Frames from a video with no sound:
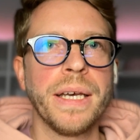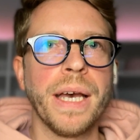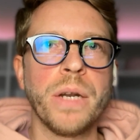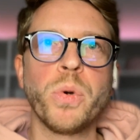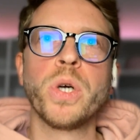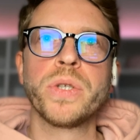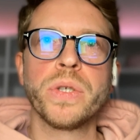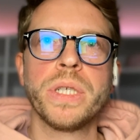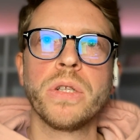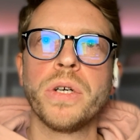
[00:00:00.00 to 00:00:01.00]
And we're also
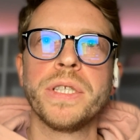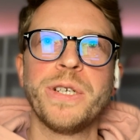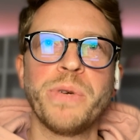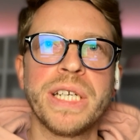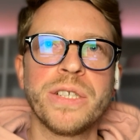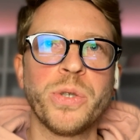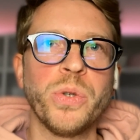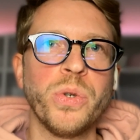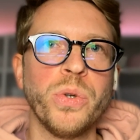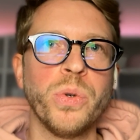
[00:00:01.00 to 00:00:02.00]
still considering
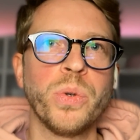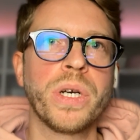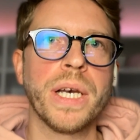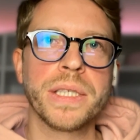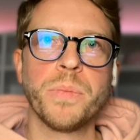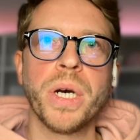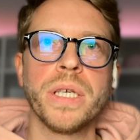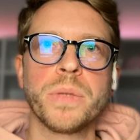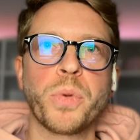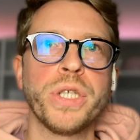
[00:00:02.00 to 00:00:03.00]
to
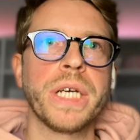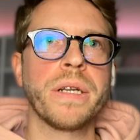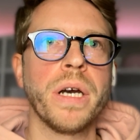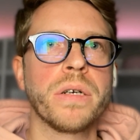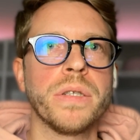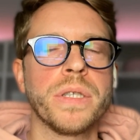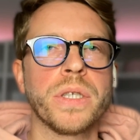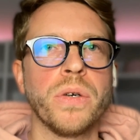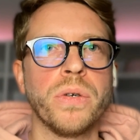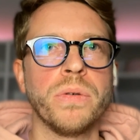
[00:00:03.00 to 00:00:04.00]
customize project icons
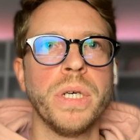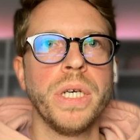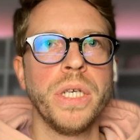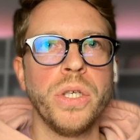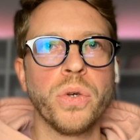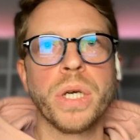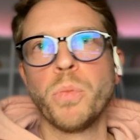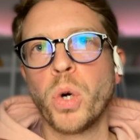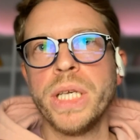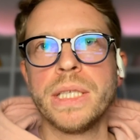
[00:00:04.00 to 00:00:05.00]
so you can
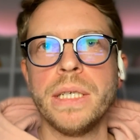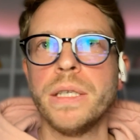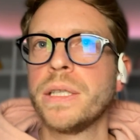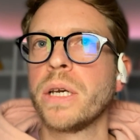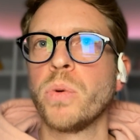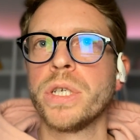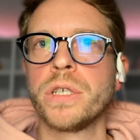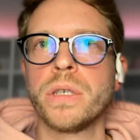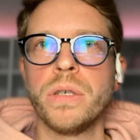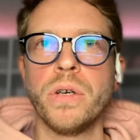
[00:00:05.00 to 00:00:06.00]
more easily
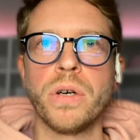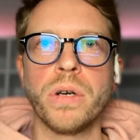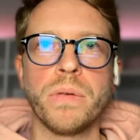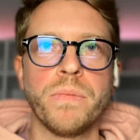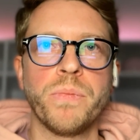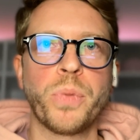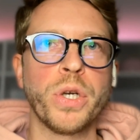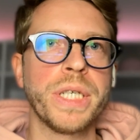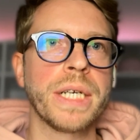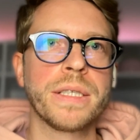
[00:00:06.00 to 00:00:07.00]
distinguish your
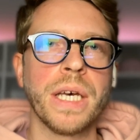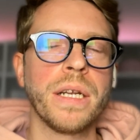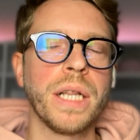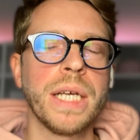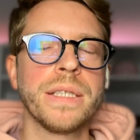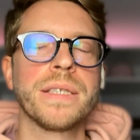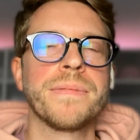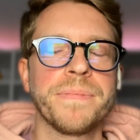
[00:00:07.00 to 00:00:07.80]
projects at a glance.